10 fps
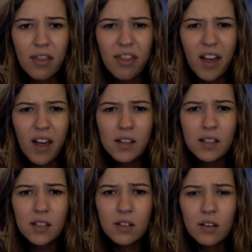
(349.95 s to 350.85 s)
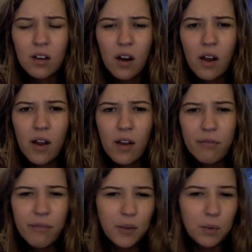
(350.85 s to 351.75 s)
thing
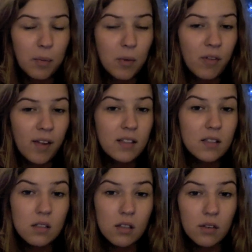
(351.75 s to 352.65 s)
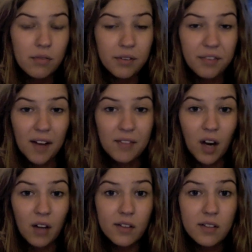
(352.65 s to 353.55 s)
filled with movies for $5. Do you
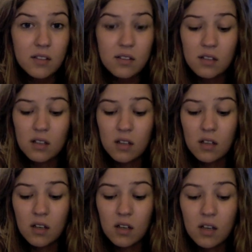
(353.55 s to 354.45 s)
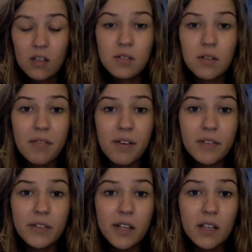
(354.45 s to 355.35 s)
know what I
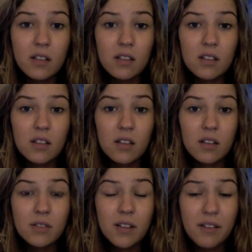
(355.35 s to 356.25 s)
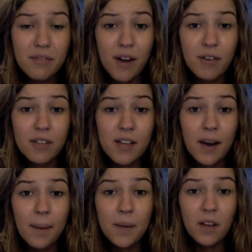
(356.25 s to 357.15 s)
found in there? Do you know what I found in
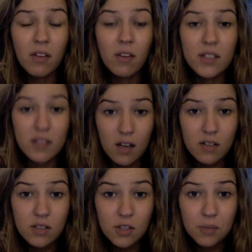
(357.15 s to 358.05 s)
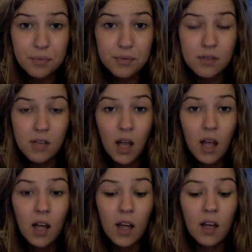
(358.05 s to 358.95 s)
there beneath all the duck soups
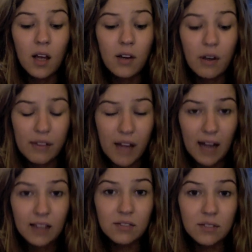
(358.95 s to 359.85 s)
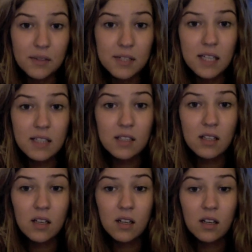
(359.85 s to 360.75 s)
and all the I Love Lucy's?
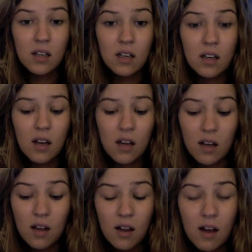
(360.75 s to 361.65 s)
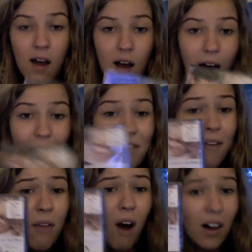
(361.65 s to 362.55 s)
I found
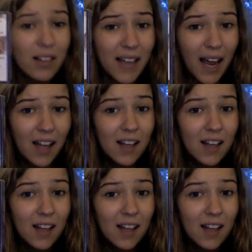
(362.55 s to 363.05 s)
The Holiday.